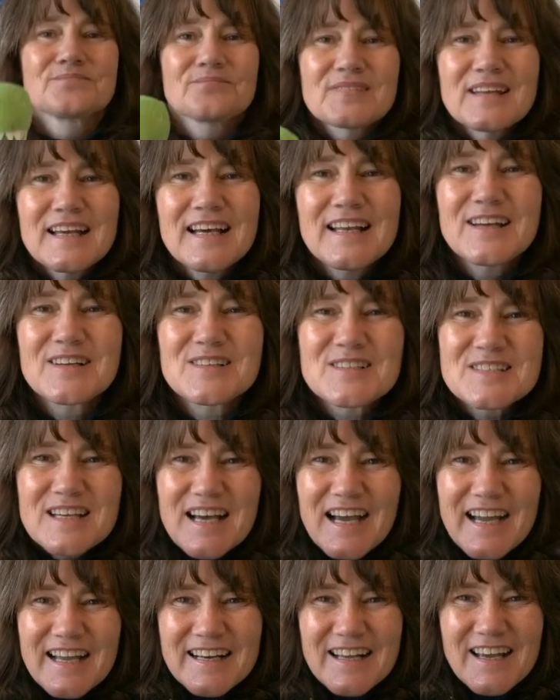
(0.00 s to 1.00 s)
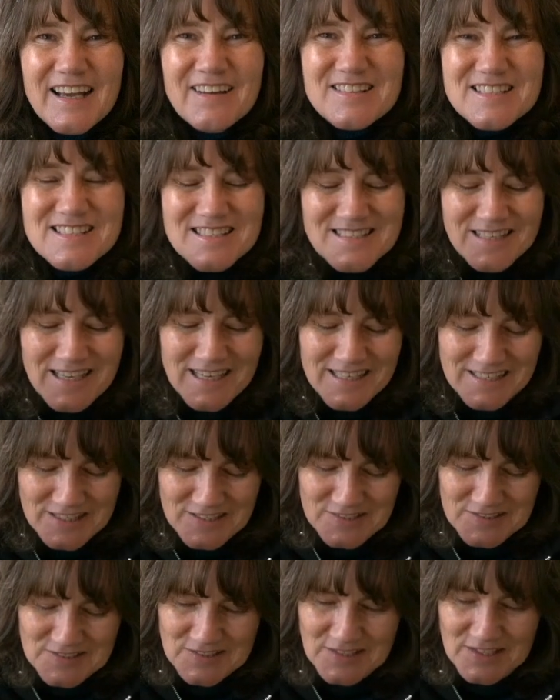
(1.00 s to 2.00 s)
Hello Dino, it's
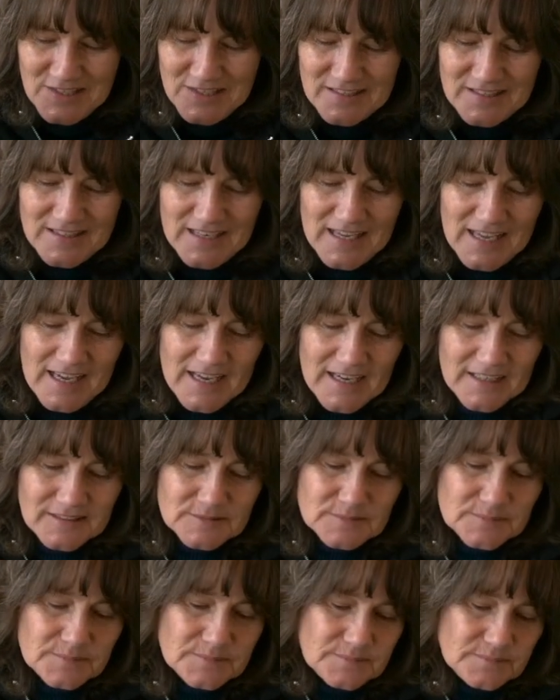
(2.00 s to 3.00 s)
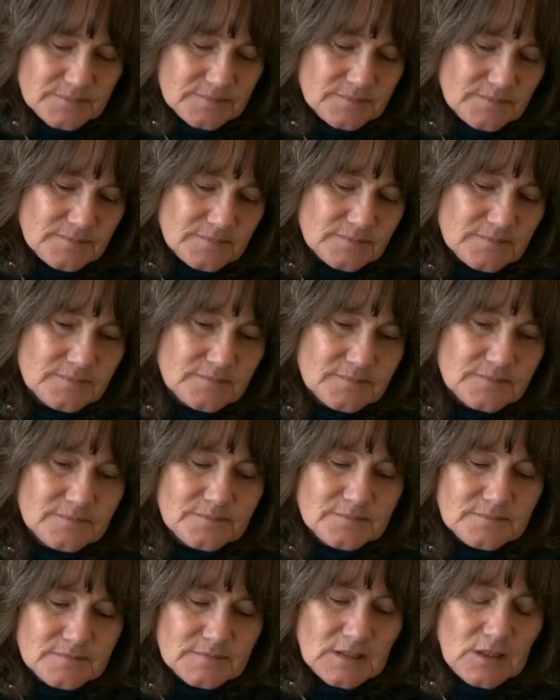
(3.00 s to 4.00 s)
Dino's turn now.
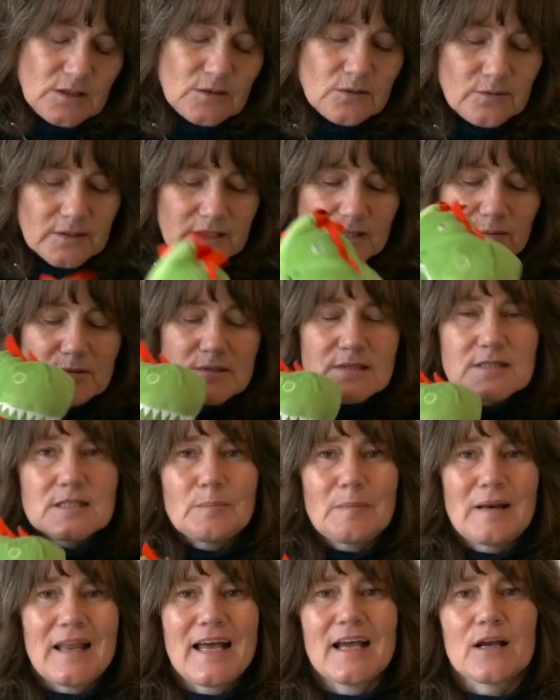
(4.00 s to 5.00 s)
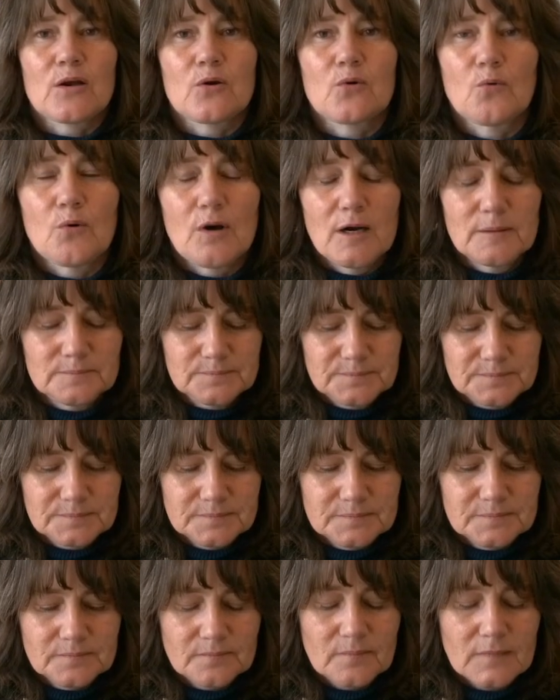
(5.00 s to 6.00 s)
Oh, he wants the black one.
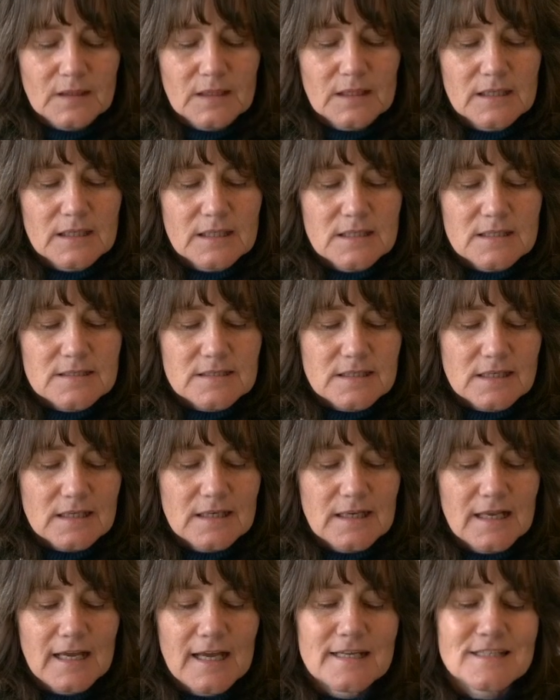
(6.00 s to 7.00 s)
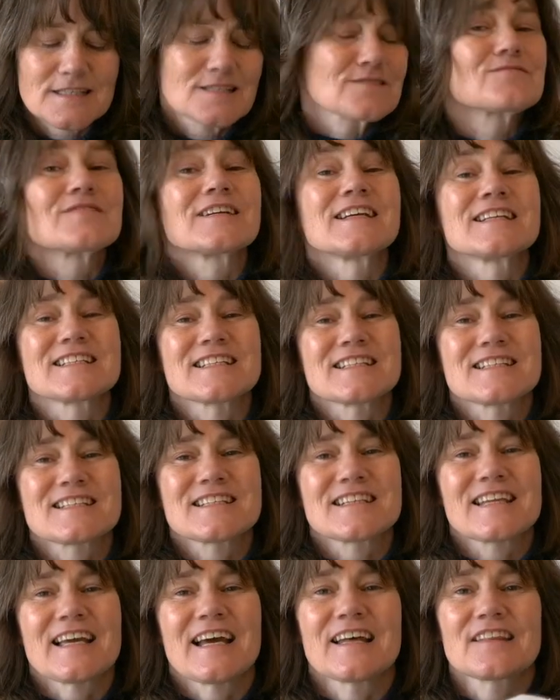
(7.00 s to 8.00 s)
So let's read it
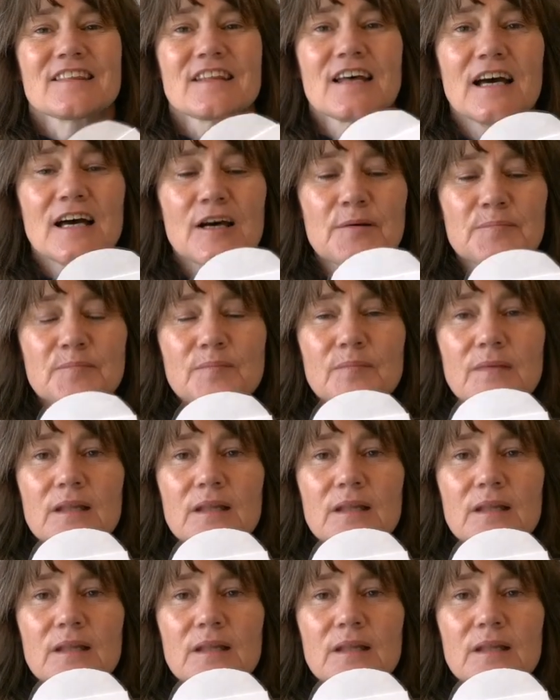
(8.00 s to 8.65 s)
together.